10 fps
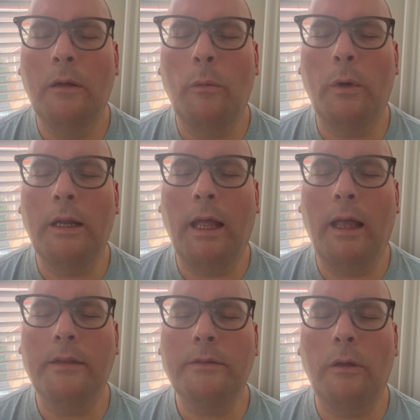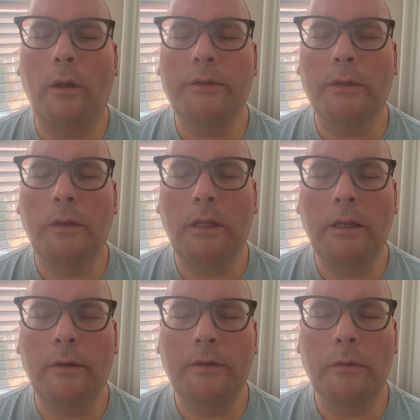We're going to ask to also
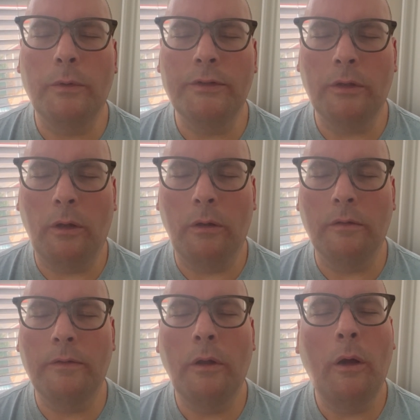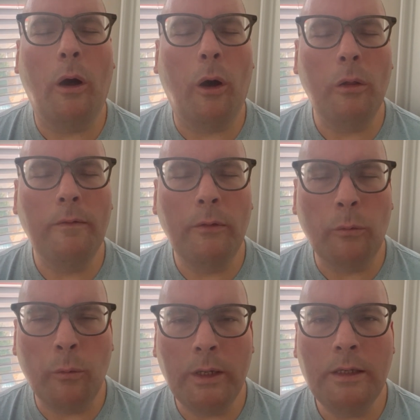clear and to resolve all of the
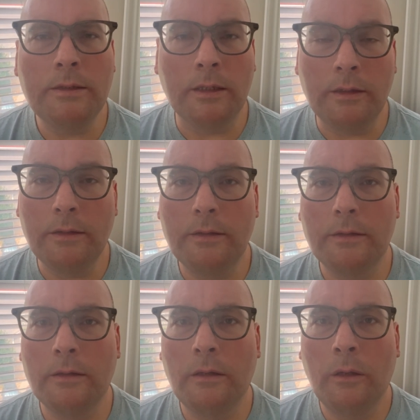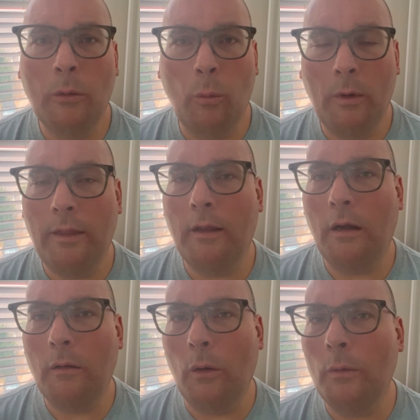reasons within
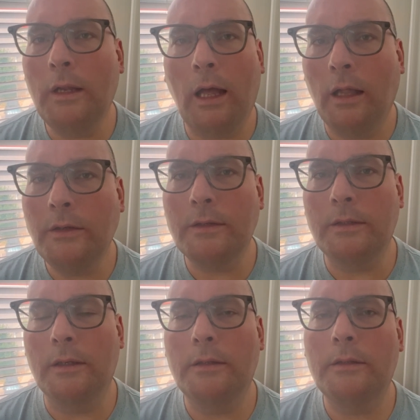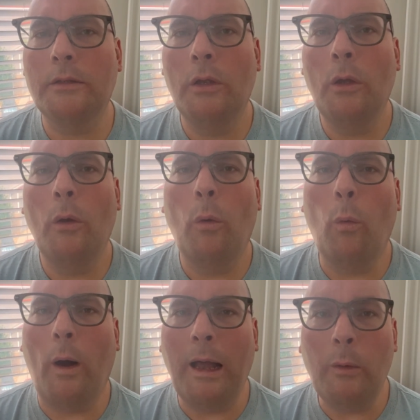our own consciousness
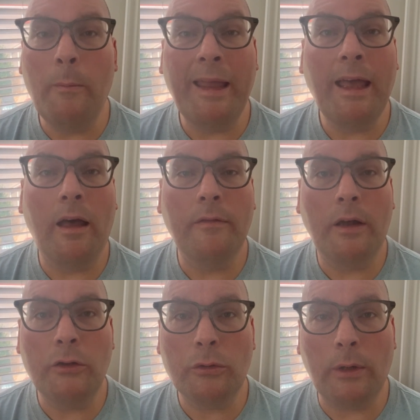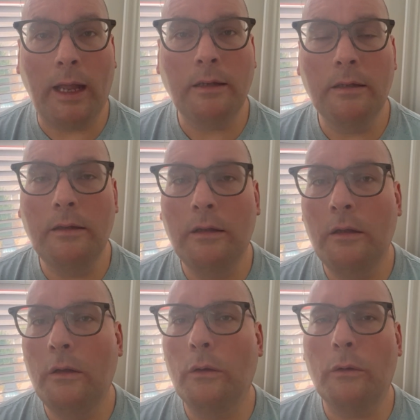why we may have attracted,
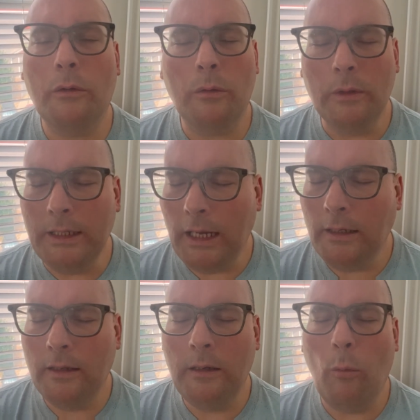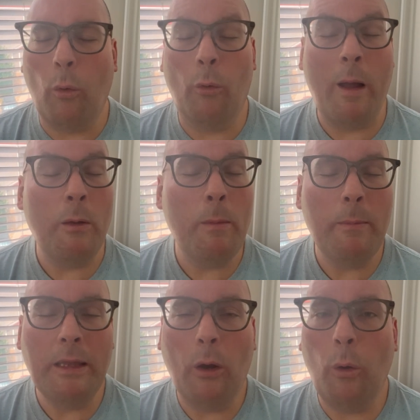created, or why we may
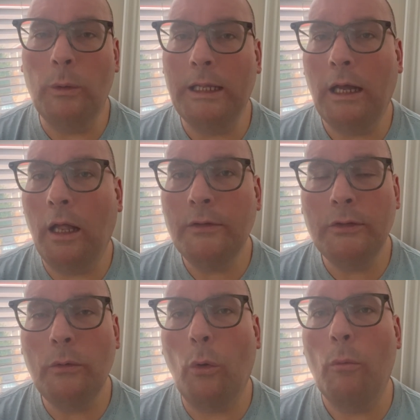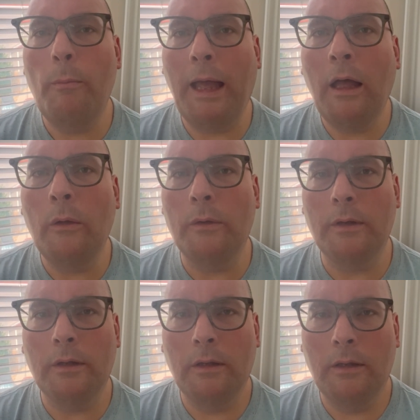be holding on to or bound
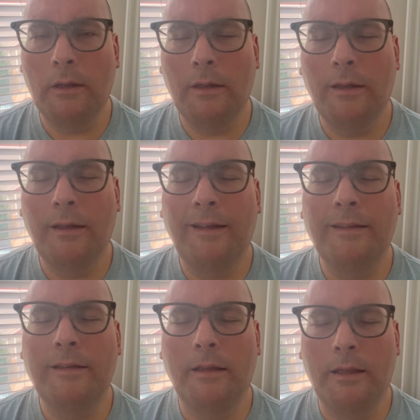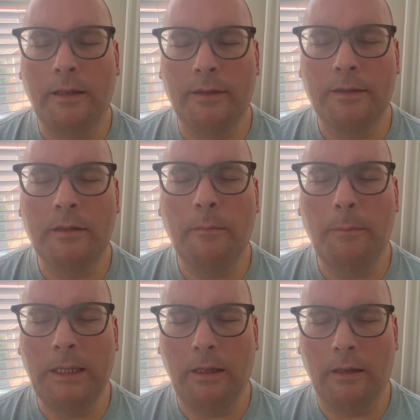to these
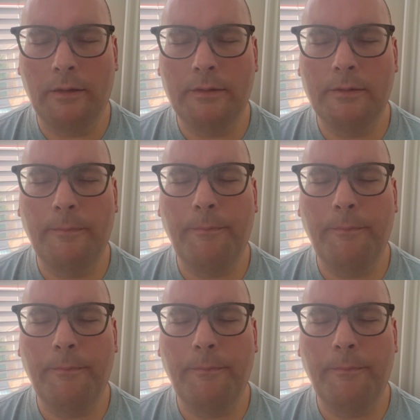beings.